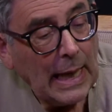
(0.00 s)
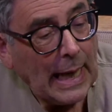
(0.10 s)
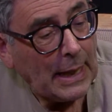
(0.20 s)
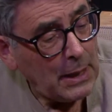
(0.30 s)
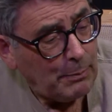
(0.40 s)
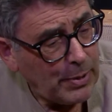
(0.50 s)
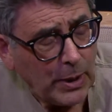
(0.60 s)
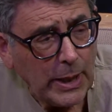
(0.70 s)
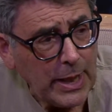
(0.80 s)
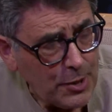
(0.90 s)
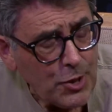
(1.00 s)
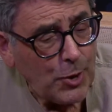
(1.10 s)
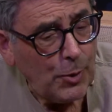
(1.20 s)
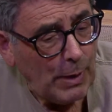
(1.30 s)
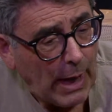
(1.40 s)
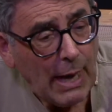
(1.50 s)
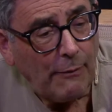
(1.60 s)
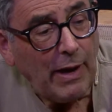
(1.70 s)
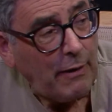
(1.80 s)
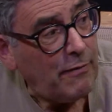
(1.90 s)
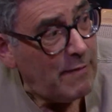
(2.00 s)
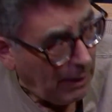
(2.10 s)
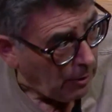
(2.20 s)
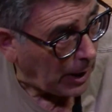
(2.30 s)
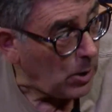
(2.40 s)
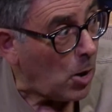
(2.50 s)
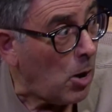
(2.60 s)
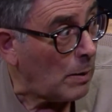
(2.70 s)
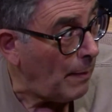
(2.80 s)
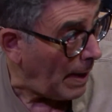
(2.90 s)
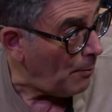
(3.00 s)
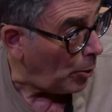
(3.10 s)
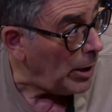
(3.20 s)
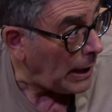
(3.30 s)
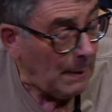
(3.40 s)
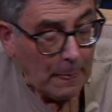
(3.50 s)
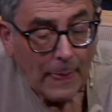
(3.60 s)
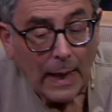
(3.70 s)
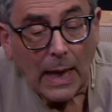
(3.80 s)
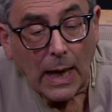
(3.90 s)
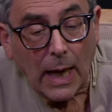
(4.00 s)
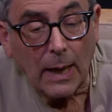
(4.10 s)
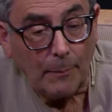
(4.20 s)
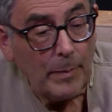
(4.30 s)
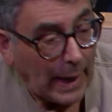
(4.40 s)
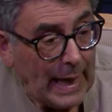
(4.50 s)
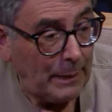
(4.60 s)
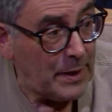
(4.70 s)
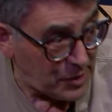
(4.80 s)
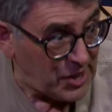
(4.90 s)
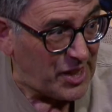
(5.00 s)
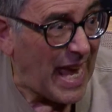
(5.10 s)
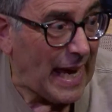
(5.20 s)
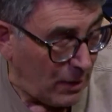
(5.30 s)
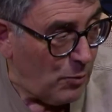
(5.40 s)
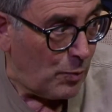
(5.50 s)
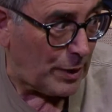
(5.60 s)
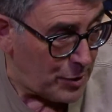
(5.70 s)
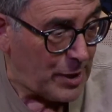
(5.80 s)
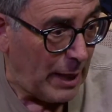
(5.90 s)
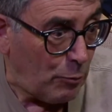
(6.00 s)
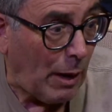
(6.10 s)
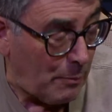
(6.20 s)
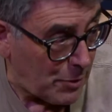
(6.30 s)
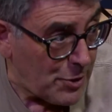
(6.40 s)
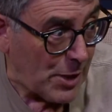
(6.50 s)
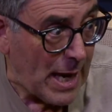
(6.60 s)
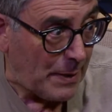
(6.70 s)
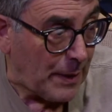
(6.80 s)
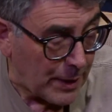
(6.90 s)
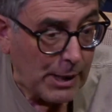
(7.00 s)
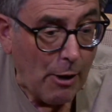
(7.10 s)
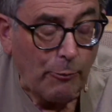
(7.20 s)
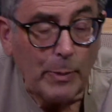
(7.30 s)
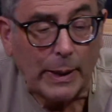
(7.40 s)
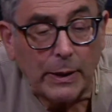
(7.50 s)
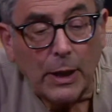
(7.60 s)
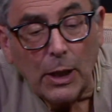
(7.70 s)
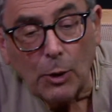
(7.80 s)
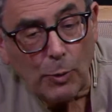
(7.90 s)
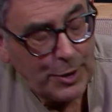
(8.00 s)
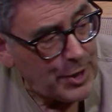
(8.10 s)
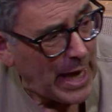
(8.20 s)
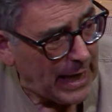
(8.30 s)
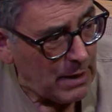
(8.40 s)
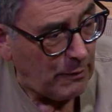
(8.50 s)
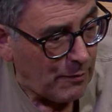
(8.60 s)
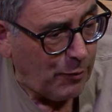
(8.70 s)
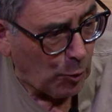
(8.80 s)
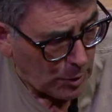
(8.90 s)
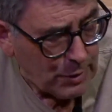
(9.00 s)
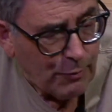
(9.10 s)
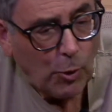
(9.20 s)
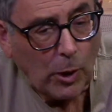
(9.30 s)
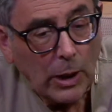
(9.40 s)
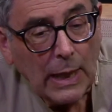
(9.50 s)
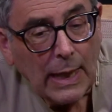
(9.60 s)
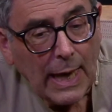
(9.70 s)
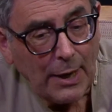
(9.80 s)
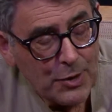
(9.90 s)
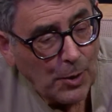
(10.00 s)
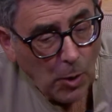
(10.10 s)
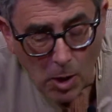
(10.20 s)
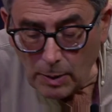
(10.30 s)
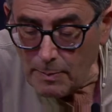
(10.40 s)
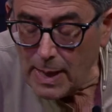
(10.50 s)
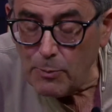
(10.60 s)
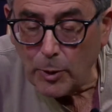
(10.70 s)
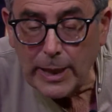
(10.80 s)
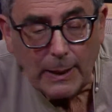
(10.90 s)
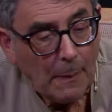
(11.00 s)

and the police, who have a very long memory, and the state, which they represent, the government, which they enforce for, has a long memory.